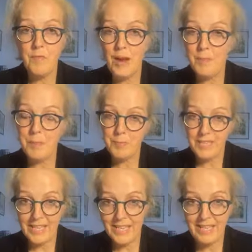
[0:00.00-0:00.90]
family
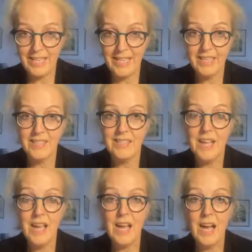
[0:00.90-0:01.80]
proceedings,
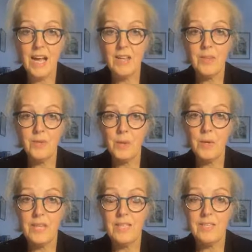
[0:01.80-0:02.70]
the
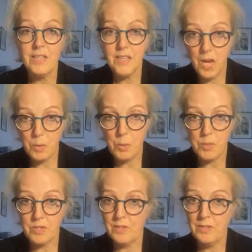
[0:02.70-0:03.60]
rule is no
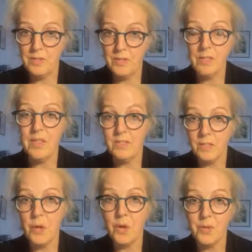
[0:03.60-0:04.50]
order as
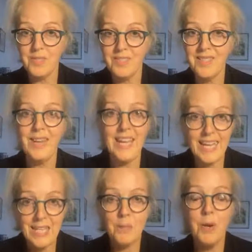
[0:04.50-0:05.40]
to cost. So
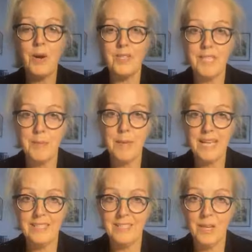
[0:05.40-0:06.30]
each party
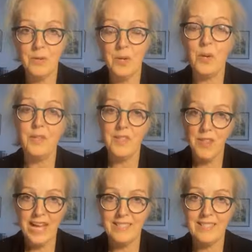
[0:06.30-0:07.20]
bears its own cost.
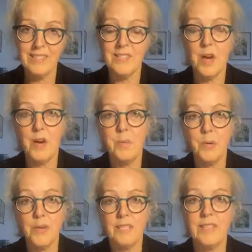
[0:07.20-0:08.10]
That's the start
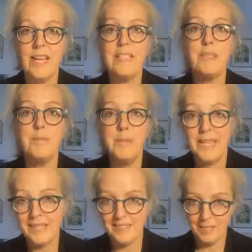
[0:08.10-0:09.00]
point. So that's the
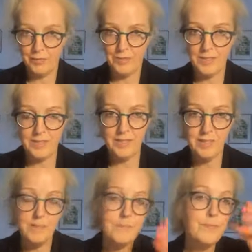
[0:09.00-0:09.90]
big
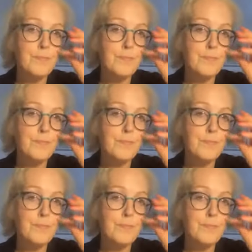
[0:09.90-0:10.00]
difference.